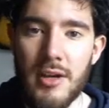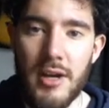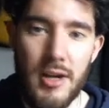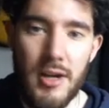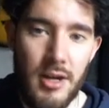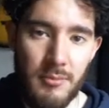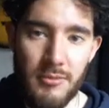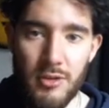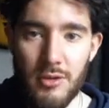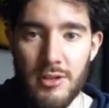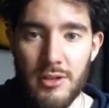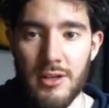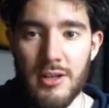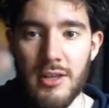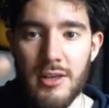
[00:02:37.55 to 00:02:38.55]
you
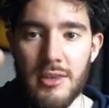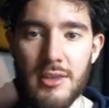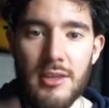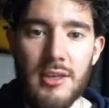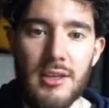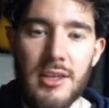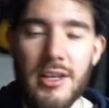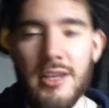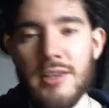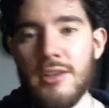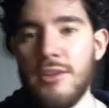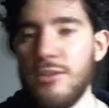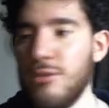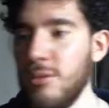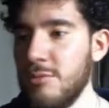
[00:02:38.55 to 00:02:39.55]
can click the link in
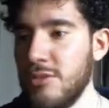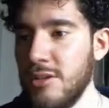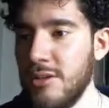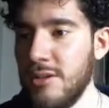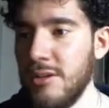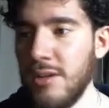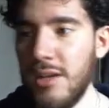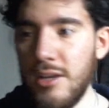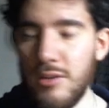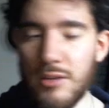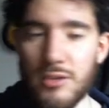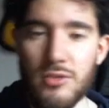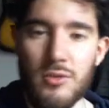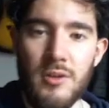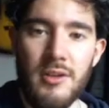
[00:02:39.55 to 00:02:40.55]
the description and you
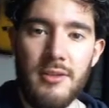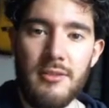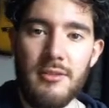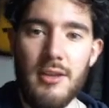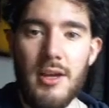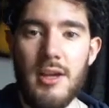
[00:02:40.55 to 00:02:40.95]
can join us,